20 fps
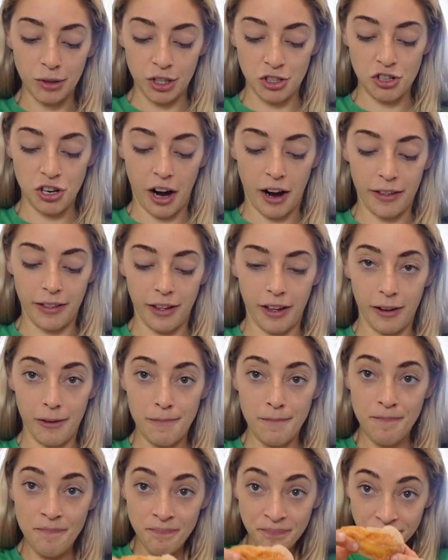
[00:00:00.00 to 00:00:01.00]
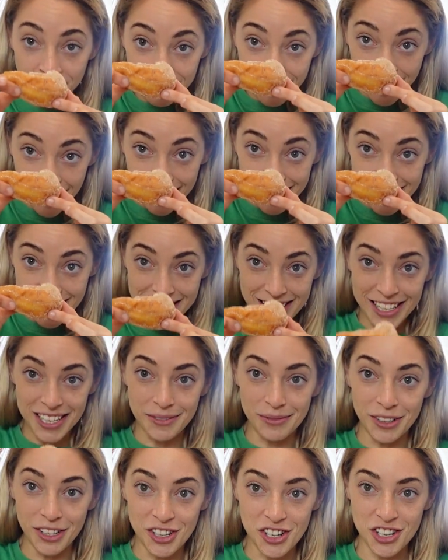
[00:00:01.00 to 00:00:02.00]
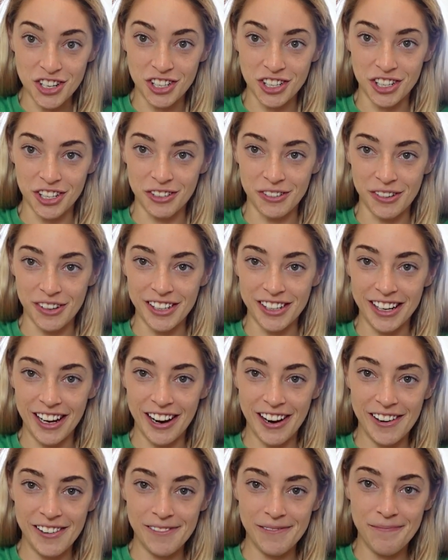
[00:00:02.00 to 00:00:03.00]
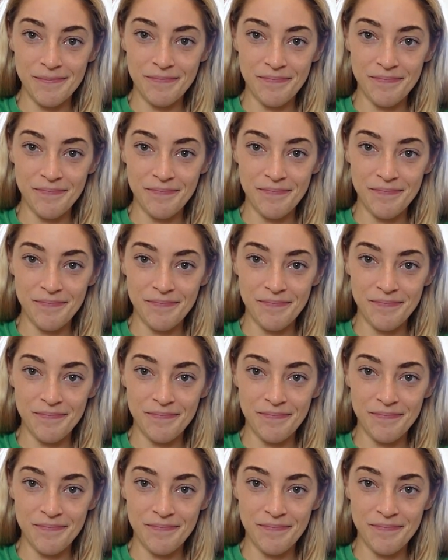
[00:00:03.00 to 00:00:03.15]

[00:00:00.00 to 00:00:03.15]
gonna try the cinnamon sugar one now.